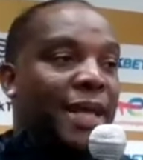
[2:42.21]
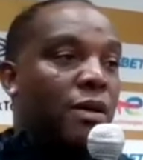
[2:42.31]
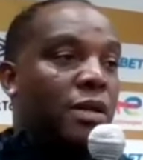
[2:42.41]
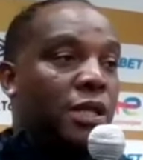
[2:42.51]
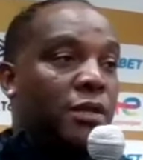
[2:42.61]

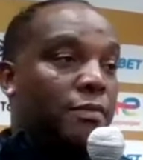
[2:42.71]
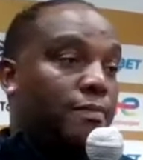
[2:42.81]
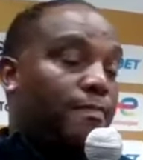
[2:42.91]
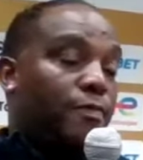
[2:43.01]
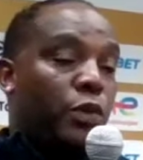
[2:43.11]
down and
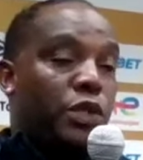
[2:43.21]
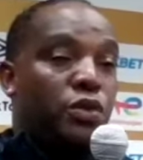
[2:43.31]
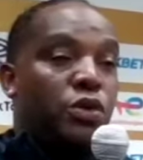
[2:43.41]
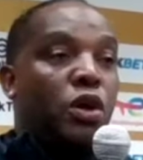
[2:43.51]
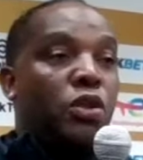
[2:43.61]

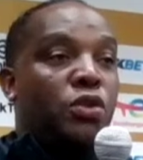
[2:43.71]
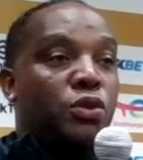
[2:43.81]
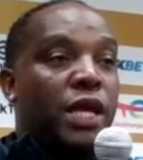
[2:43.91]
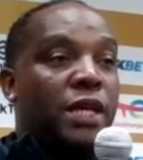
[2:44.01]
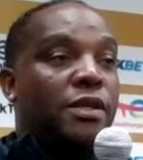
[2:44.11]
when you can't
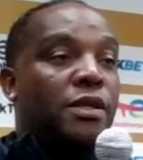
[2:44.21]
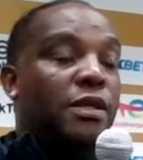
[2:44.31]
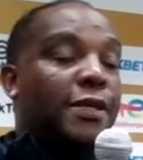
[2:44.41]
do that